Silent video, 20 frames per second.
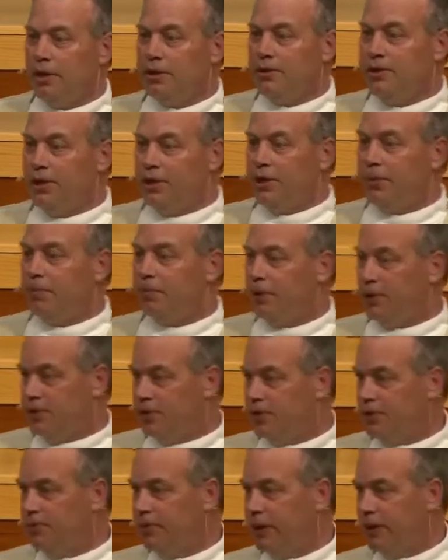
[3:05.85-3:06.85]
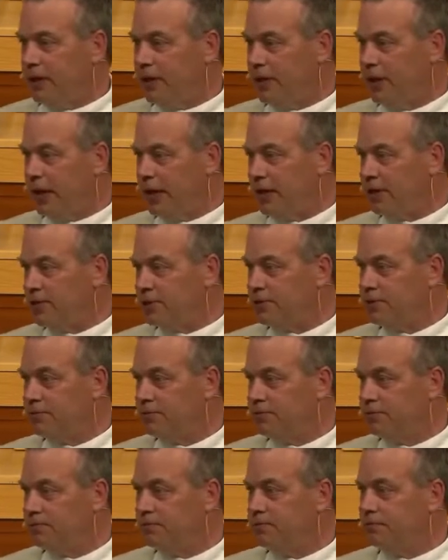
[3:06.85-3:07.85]
Did he participate in class?
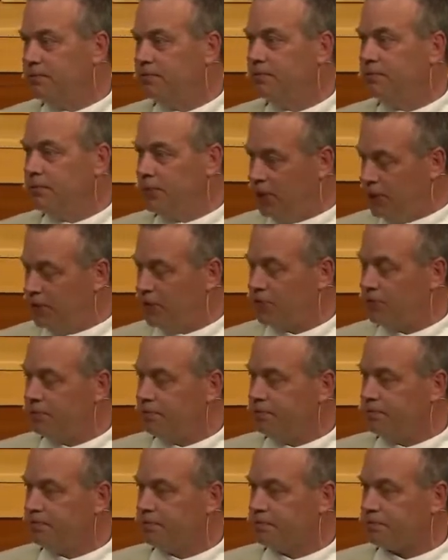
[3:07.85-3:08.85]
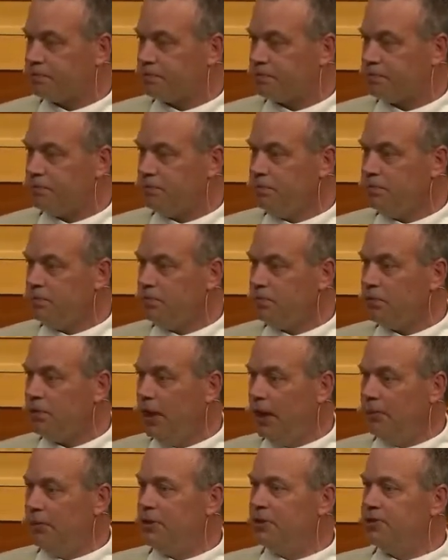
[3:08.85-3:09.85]
Yes.
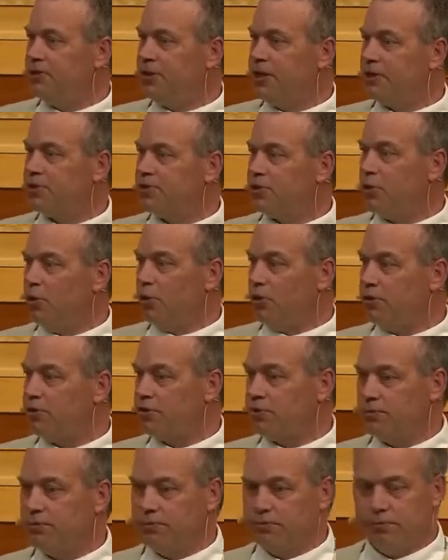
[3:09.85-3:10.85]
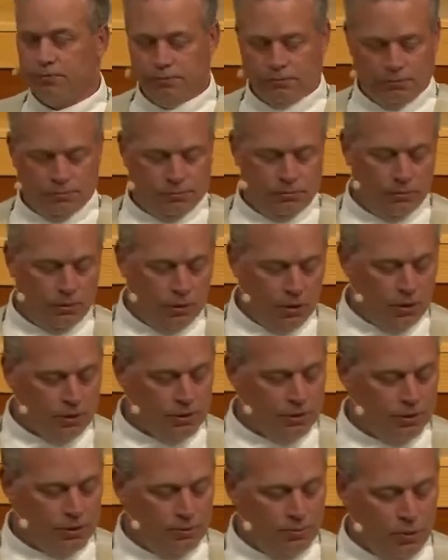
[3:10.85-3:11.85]
How about his test scores? Looked
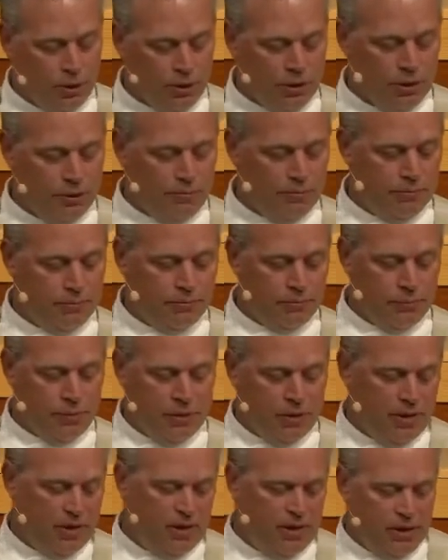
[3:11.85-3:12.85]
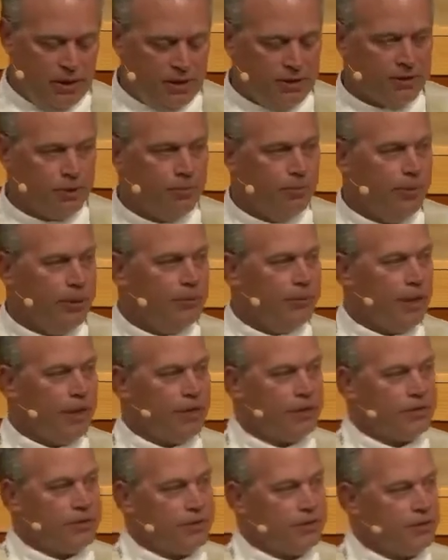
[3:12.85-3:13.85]
at the book, some B
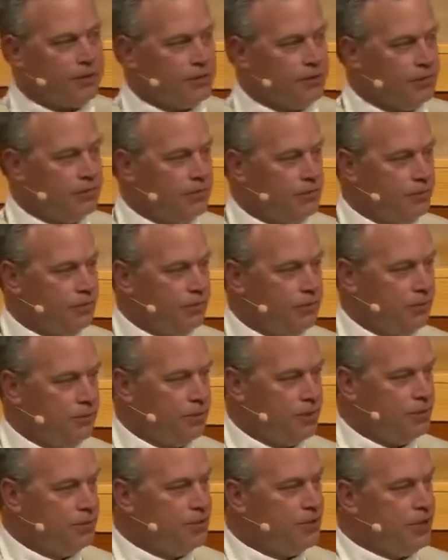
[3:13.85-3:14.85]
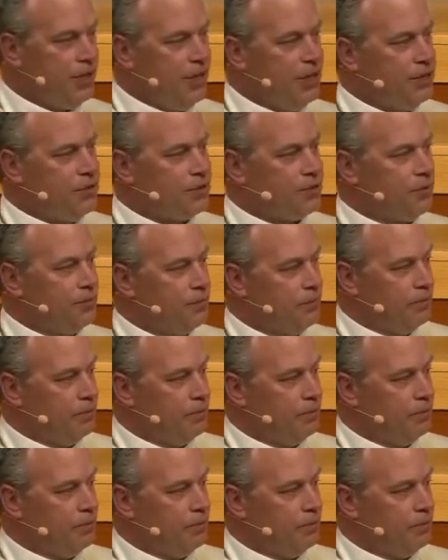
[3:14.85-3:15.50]
minuses, some C's.